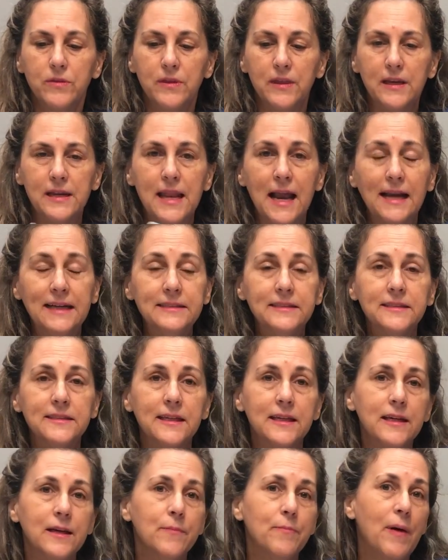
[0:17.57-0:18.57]
The nice
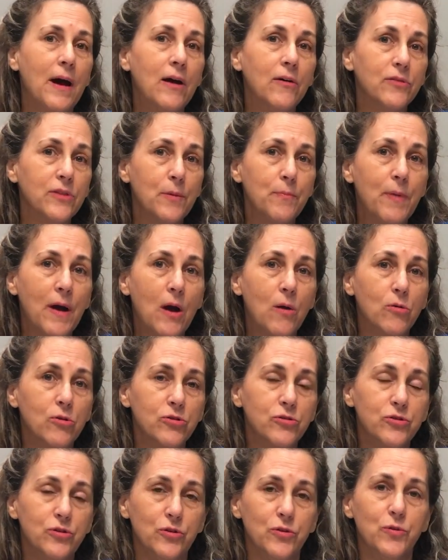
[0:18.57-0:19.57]
thing about the power
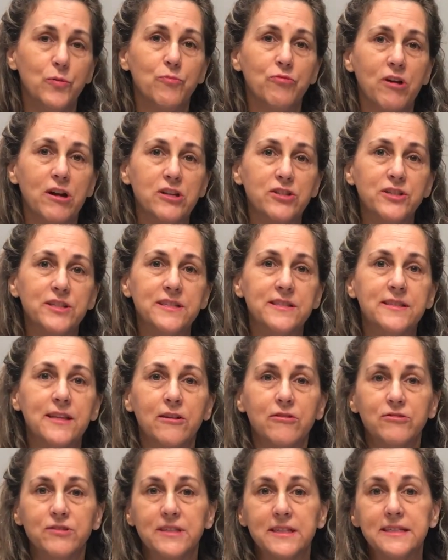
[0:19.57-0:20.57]
toothbrush is
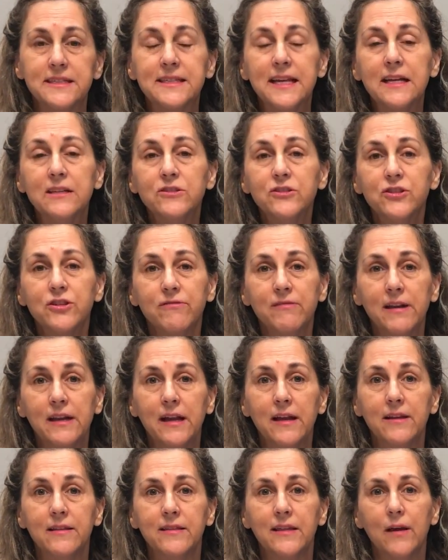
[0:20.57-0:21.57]
there's a sensor in
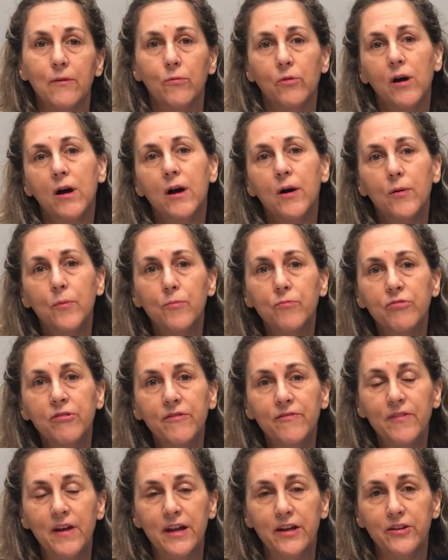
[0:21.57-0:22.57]
it that will help
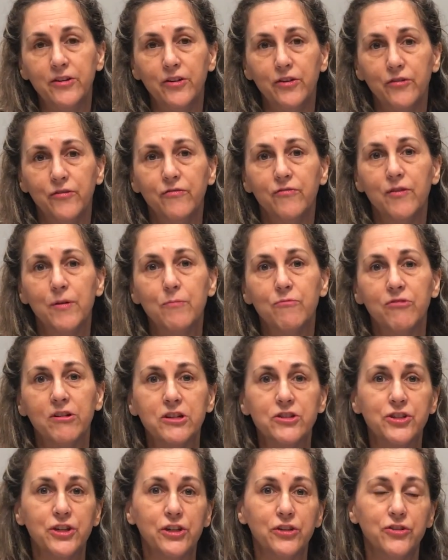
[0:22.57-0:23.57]
prevent you from
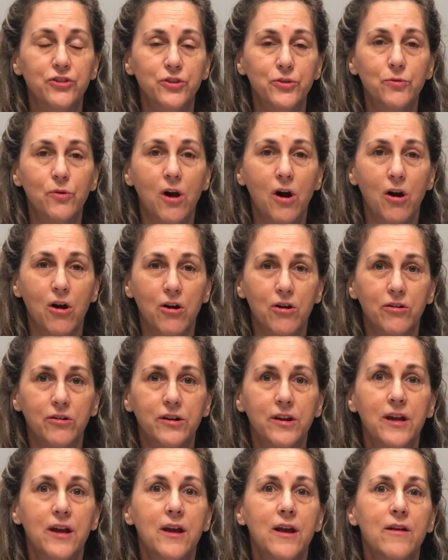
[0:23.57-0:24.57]
brushing too
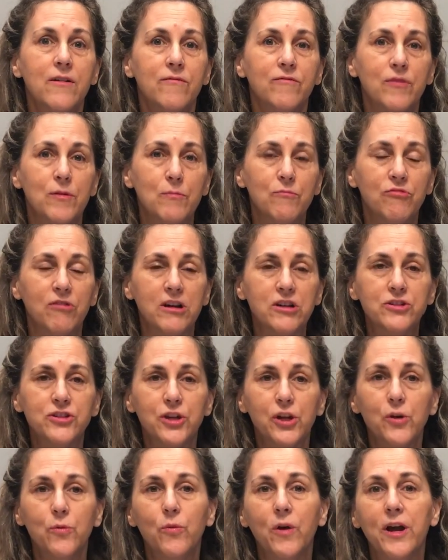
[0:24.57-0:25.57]
hard, from
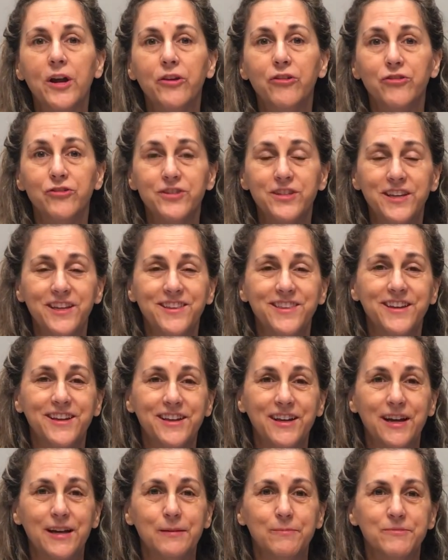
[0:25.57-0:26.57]
brushing away your teeth and
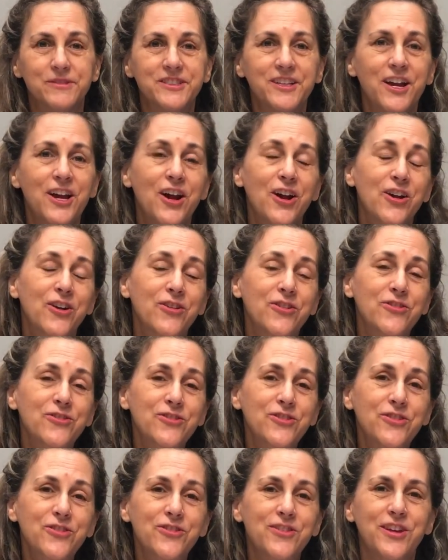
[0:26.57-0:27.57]
gums. Who
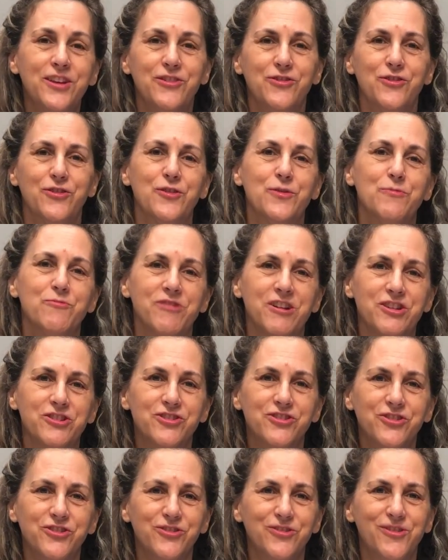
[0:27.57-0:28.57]
knew that you could
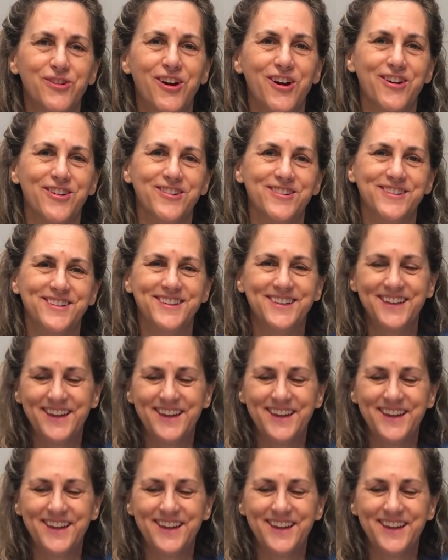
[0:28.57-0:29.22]
brush too hard?